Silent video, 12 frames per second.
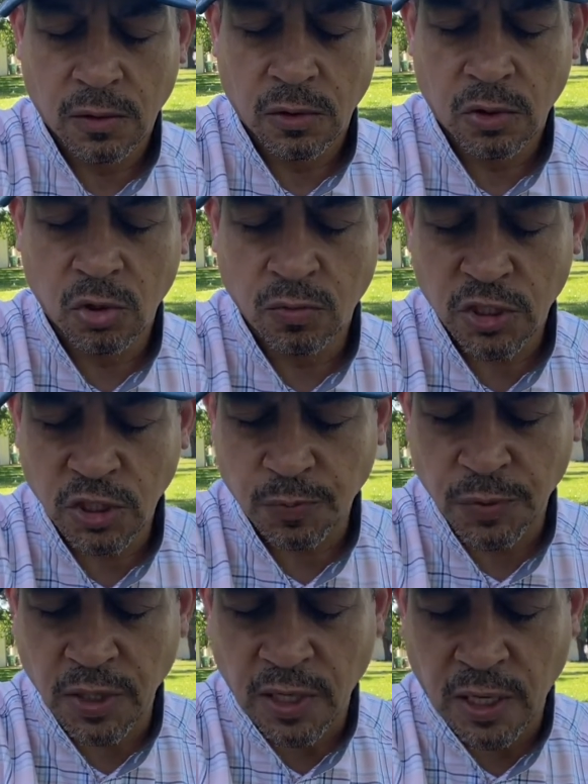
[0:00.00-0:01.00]
You must
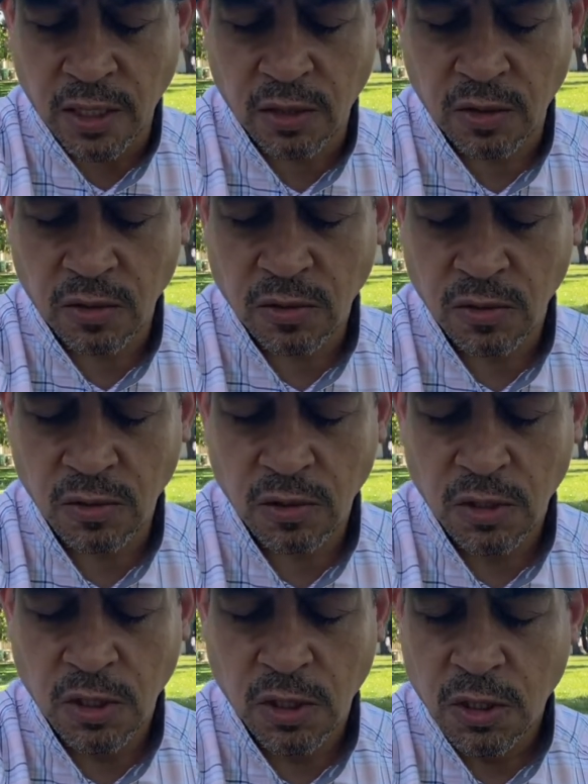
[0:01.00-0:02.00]
be anchored.
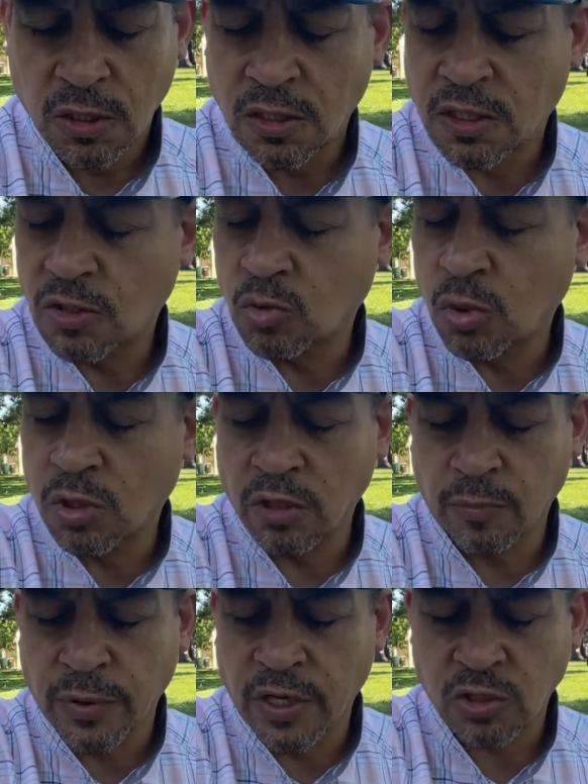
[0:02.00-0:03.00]
This is one of the
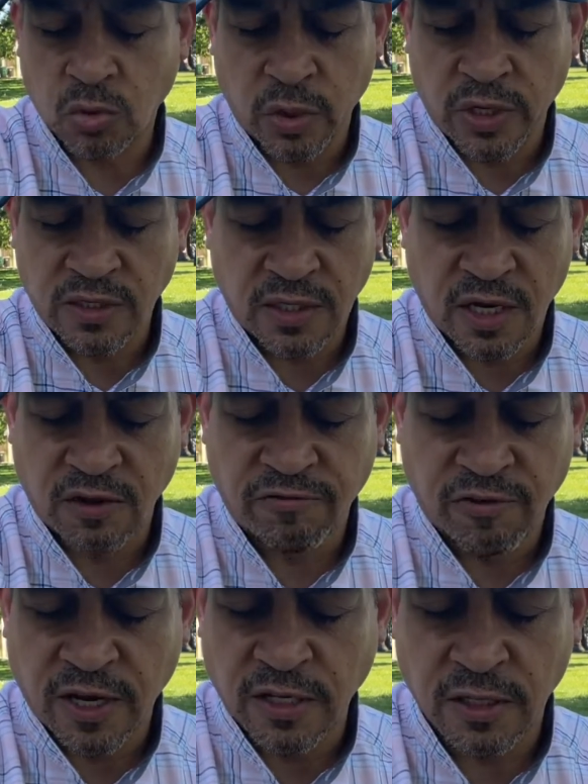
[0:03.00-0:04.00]
best ways that I
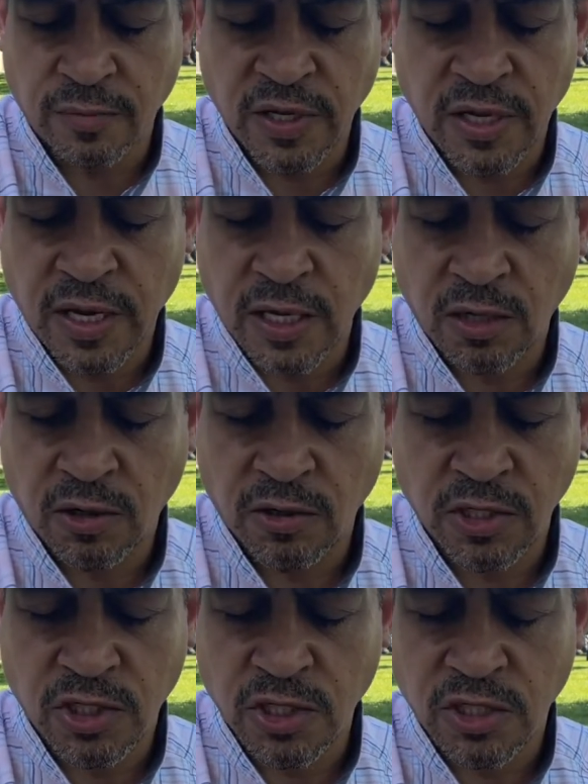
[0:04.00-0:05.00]
find to be anchored.
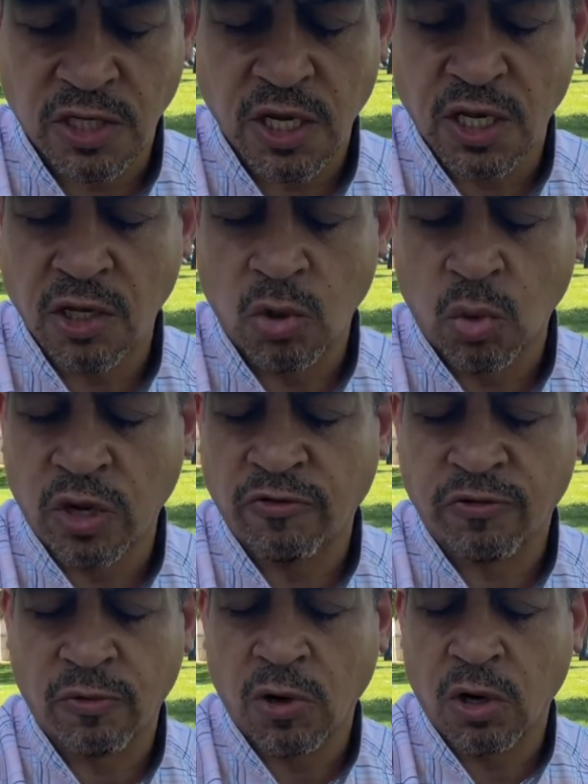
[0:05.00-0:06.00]
It's just getting away
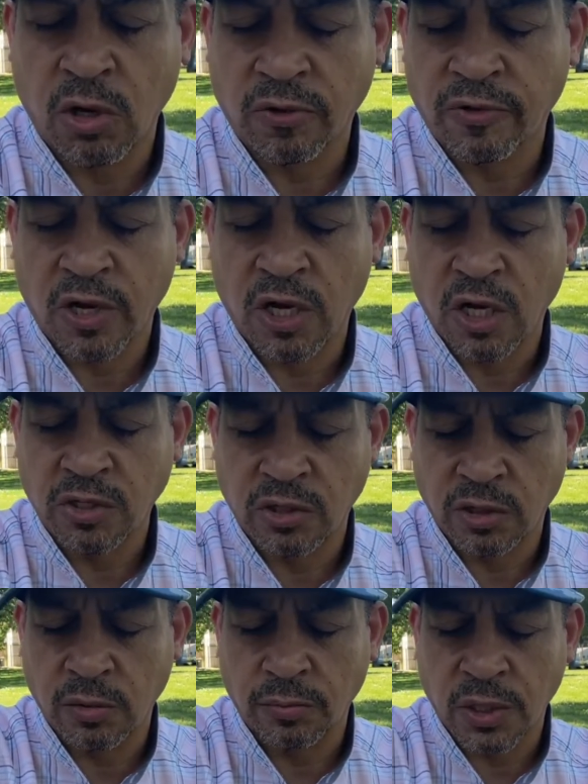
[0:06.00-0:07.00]
from all of the
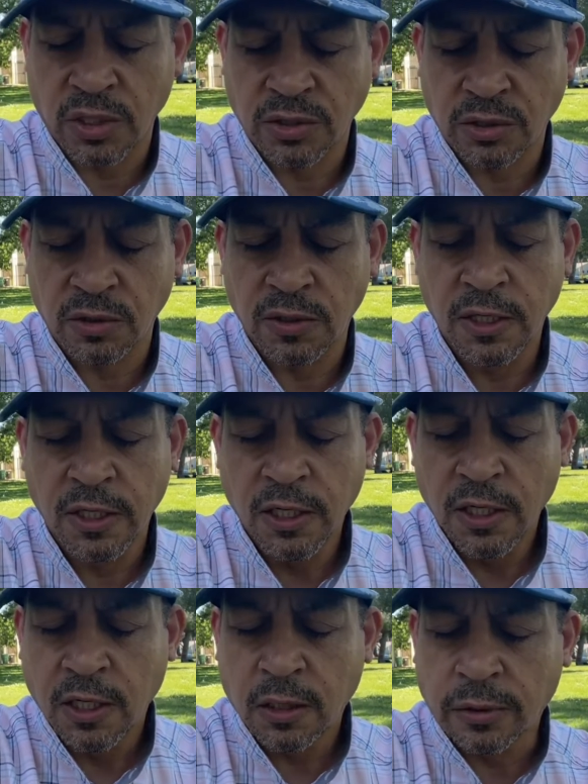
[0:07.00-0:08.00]
hustle and bustle,
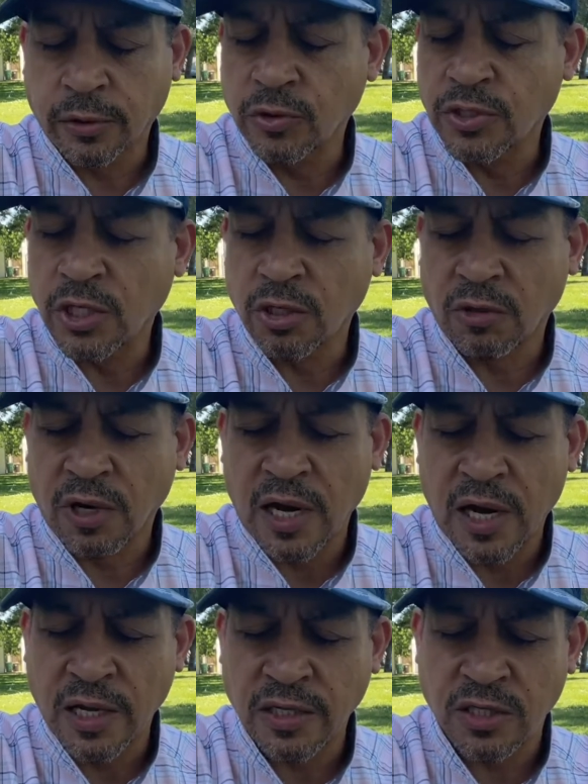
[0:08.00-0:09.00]
closing your
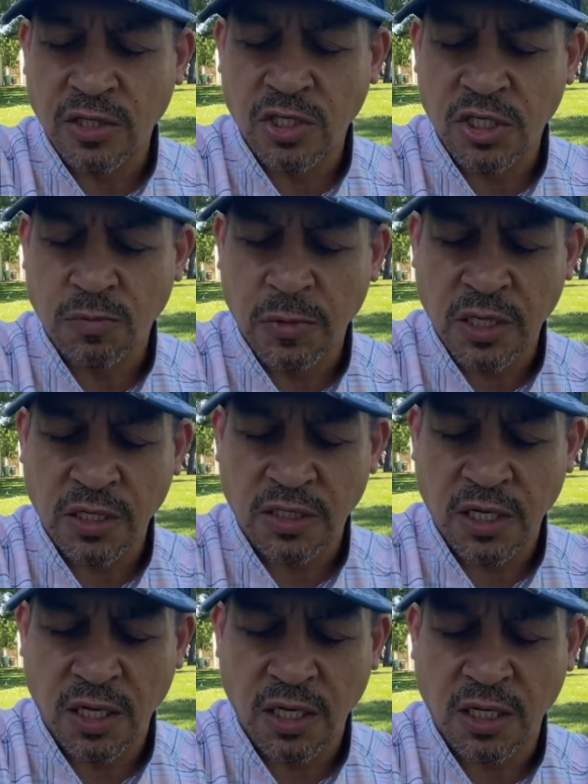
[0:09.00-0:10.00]
eyes and just
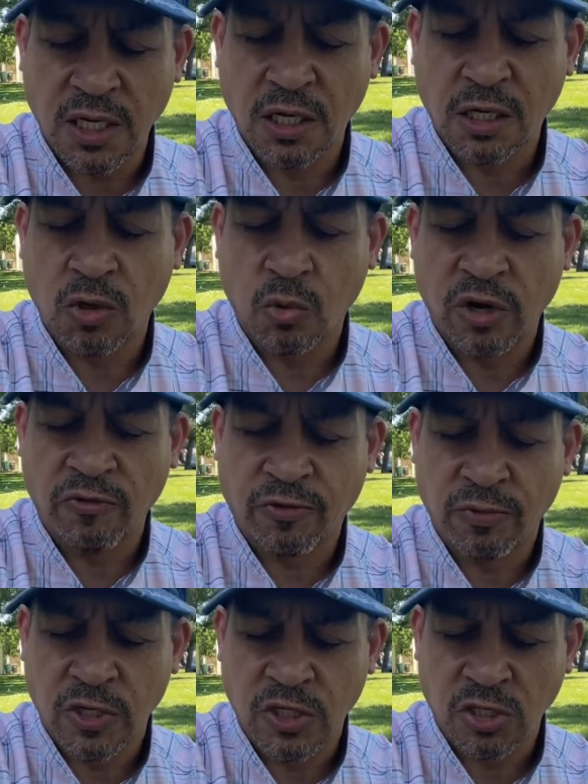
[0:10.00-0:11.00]
meditating, getting away
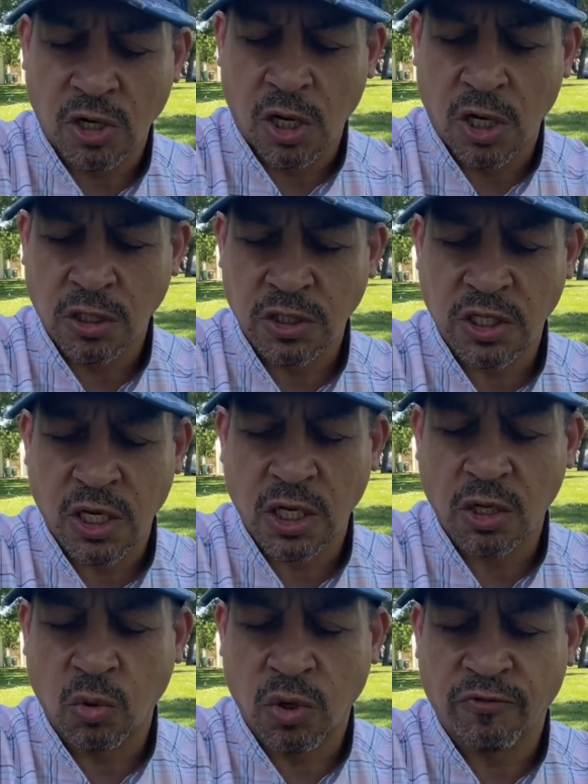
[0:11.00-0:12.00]
from the songs,
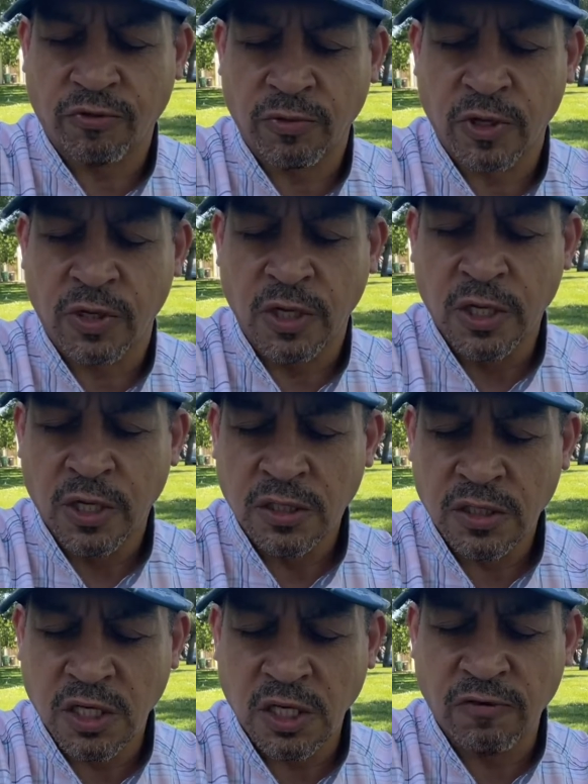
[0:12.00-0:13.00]
getting away from the
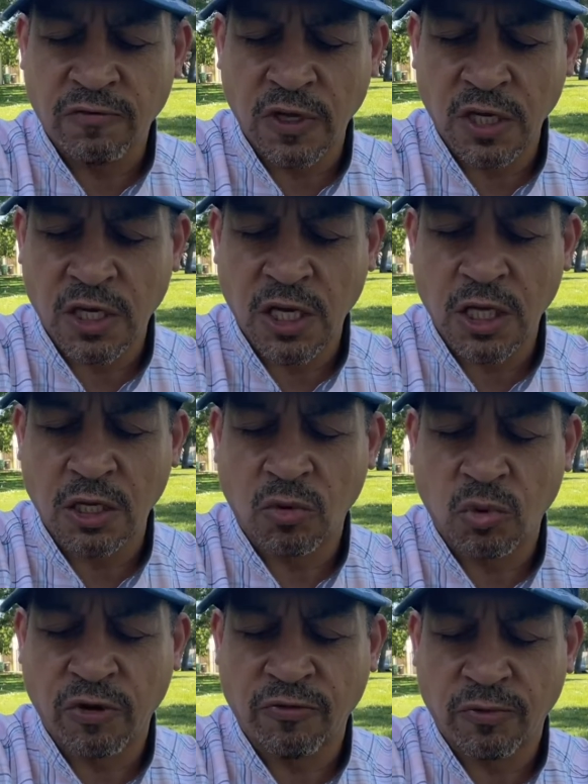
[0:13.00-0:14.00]
TV, getting
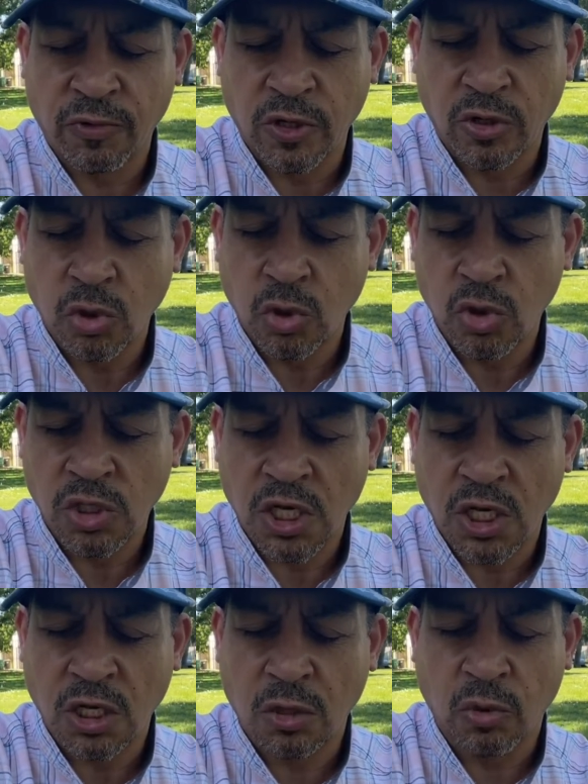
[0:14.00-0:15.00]
away from the news,
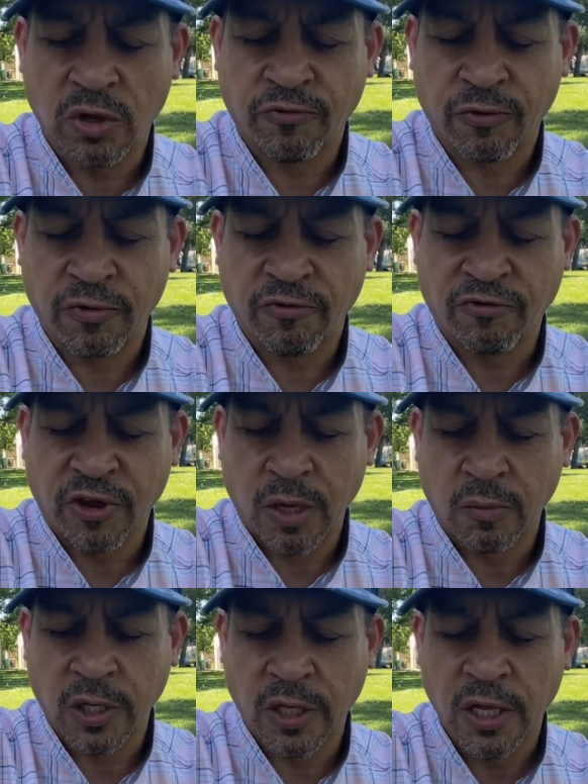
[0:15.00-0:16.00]
getting away from the
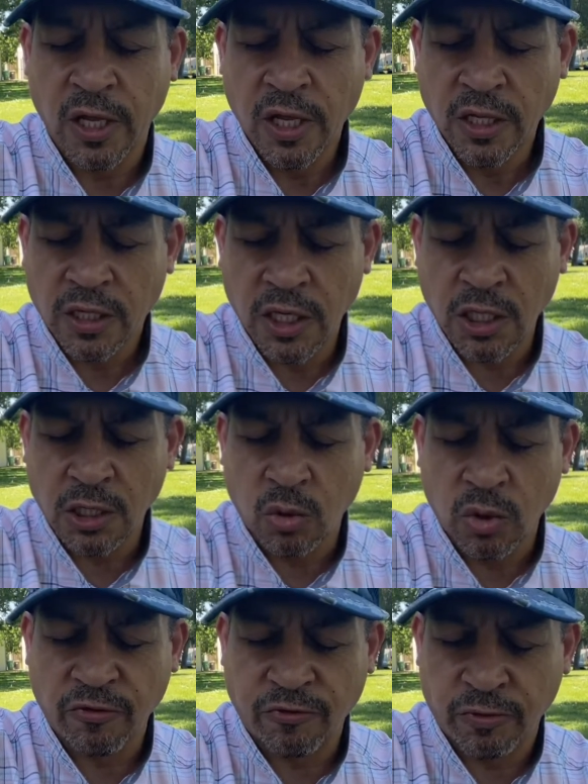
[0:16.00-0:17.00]
family, getting
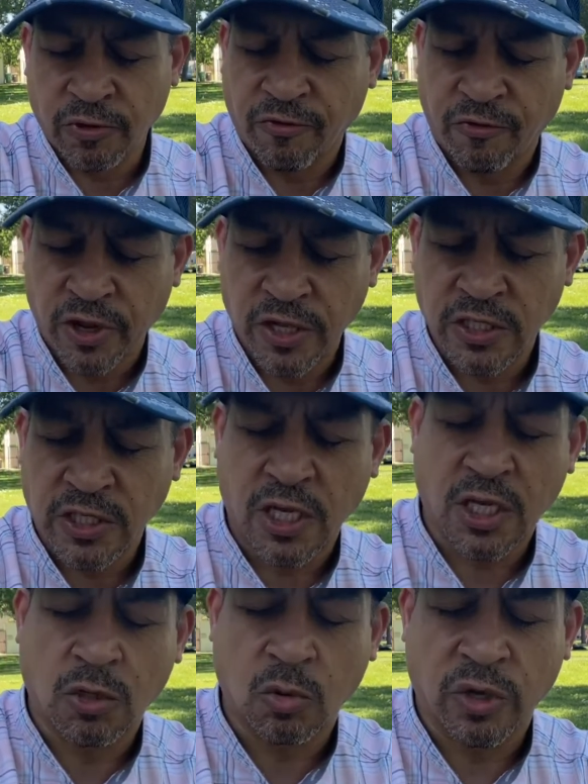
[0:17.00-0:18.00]
away from the friends,
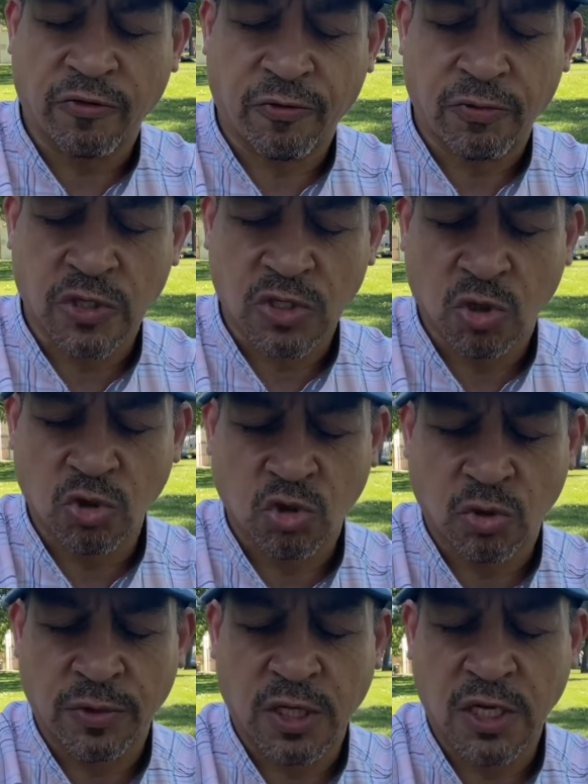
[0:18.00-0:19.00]
getting away from the
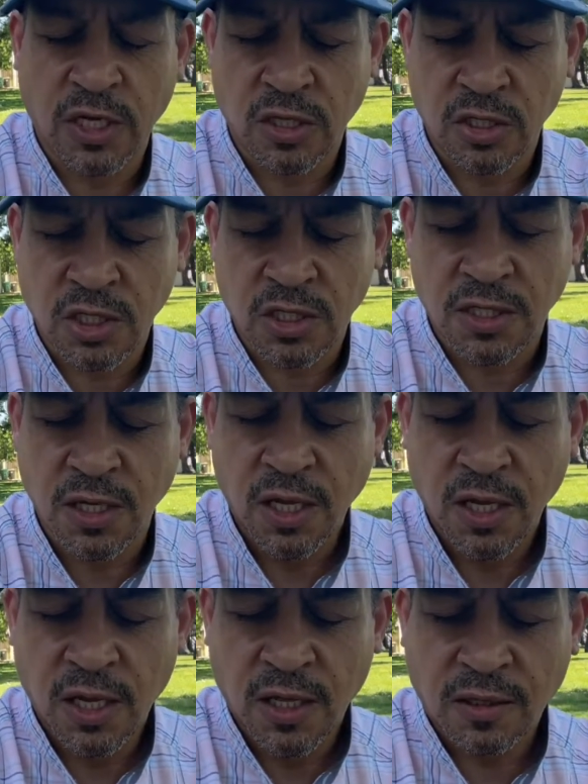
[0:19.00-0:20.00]
social media, and just
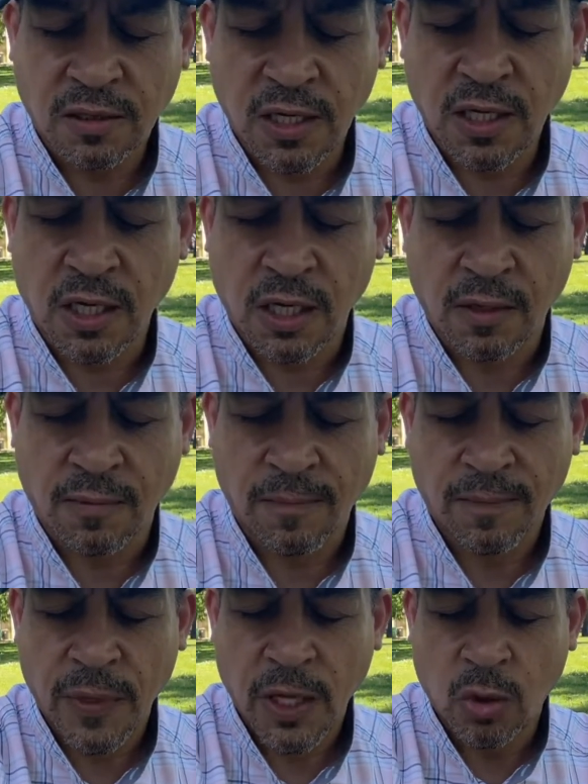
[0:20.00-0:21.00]
thinking,
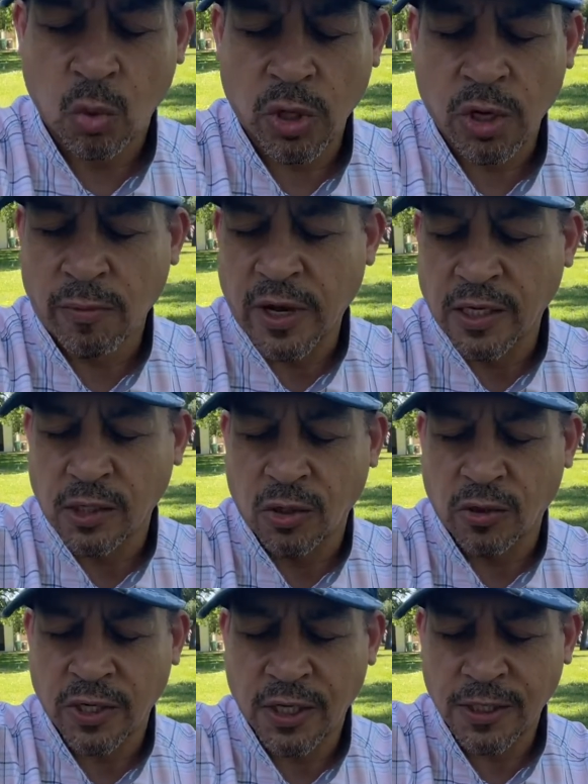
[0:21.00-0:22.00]
where am I
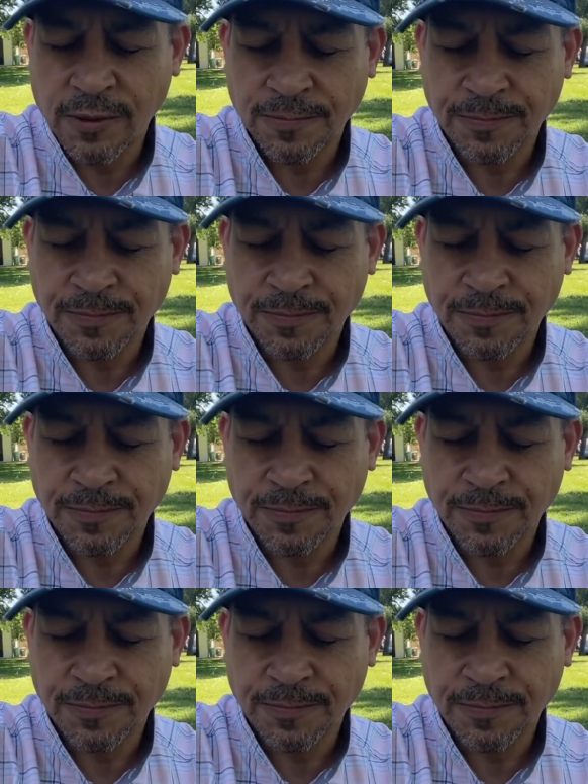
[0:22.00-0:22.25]
going?